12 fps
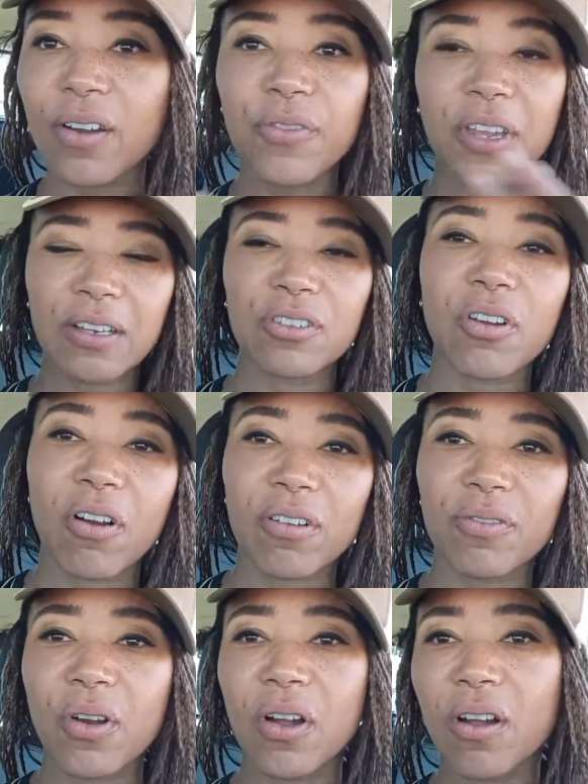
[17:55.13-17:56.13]
If you can't do
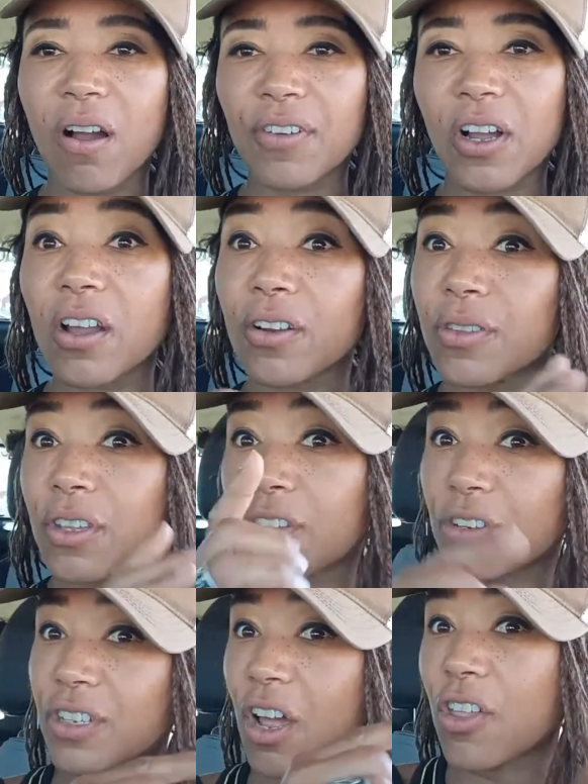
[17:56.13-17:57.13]
carnivore avocado, then
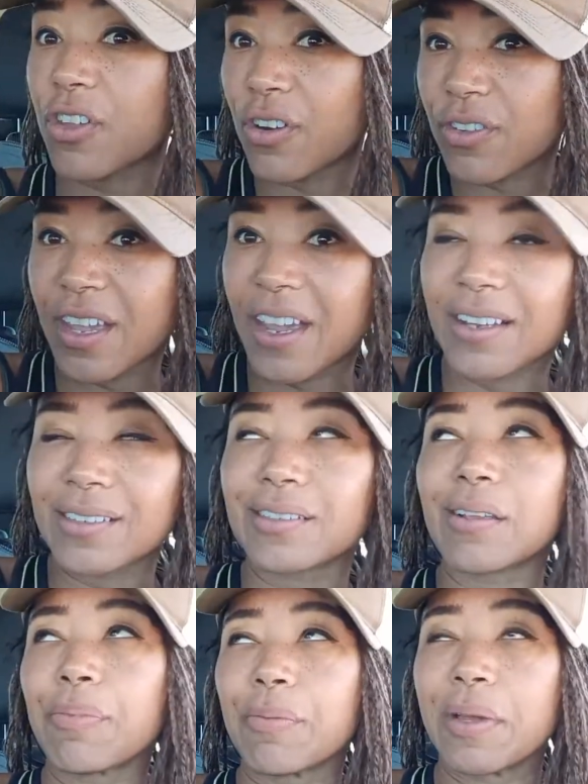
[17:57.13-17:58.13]
there's other things,
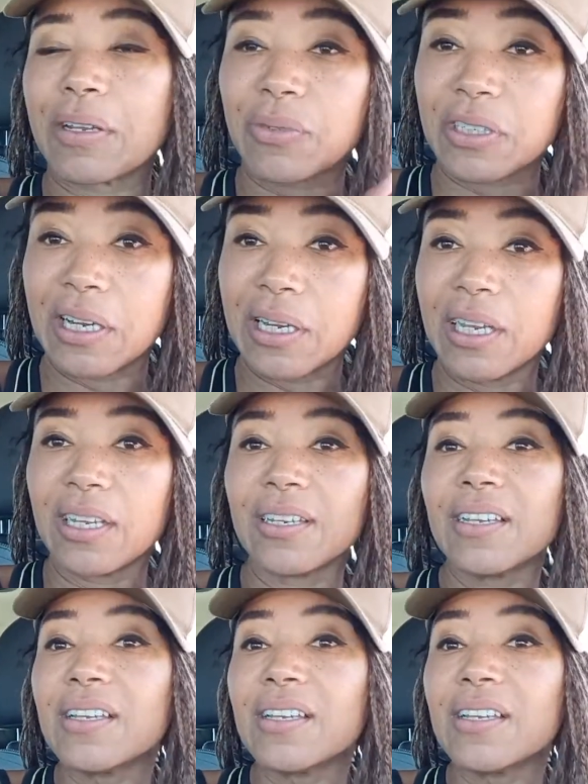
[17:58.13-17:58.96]
supplement, which I hate,